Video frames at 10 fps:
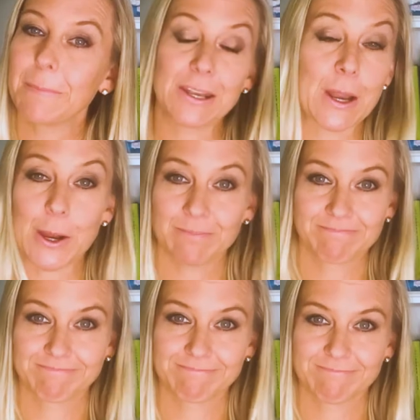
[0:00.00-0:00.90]
But no,
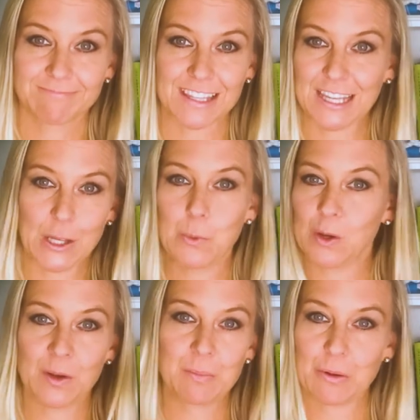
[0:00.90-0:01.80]
he
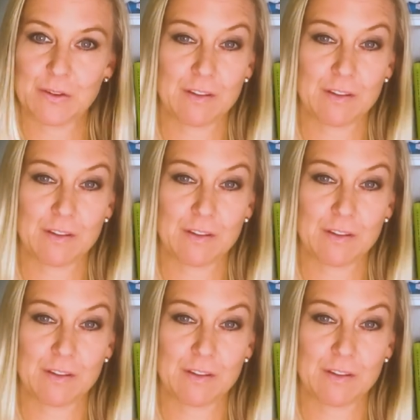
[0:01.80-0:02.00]
wouldn't approve